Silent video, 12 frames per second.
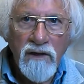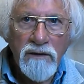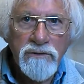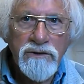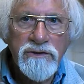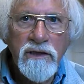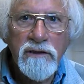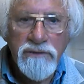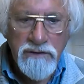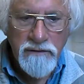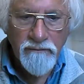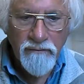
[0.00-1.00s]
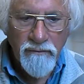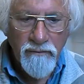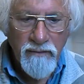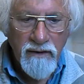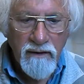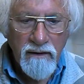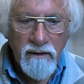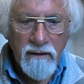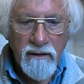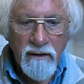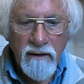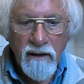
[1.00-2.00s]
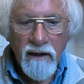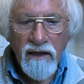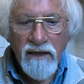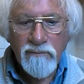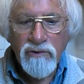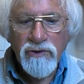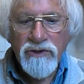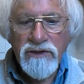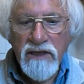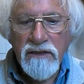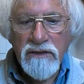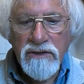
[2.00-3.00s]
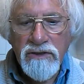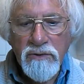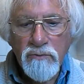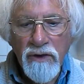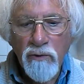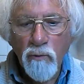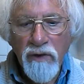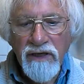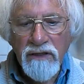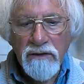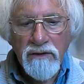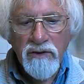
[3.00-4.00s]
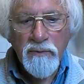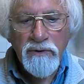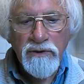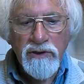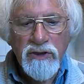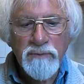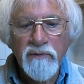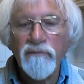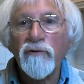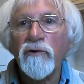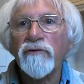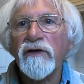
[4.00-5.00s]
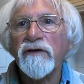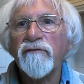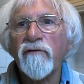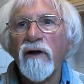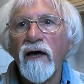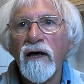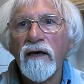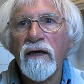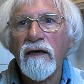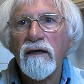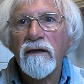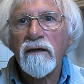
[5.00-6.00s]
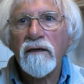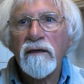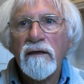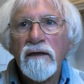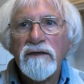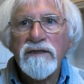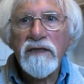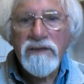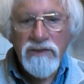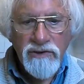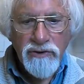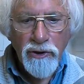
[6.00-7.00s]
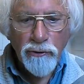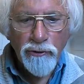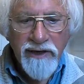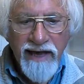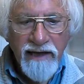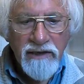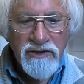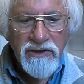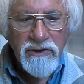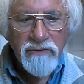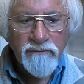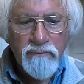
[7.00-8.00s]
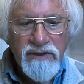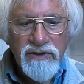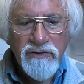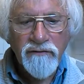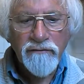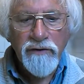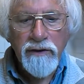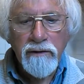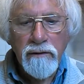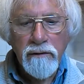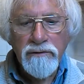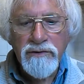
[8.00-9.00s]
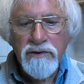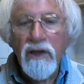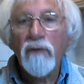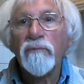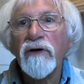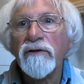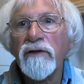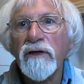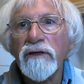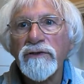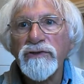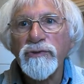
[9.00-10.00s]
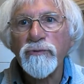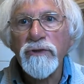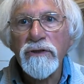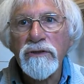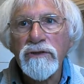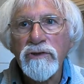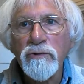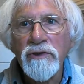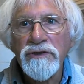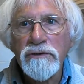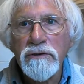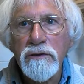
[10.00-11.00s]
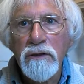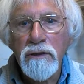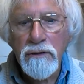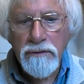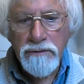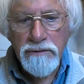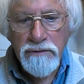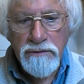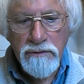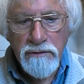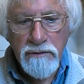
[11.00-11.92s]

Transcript: She says, I am content when wakened birds before they fly test the reality of misty fields by their sweet questionings.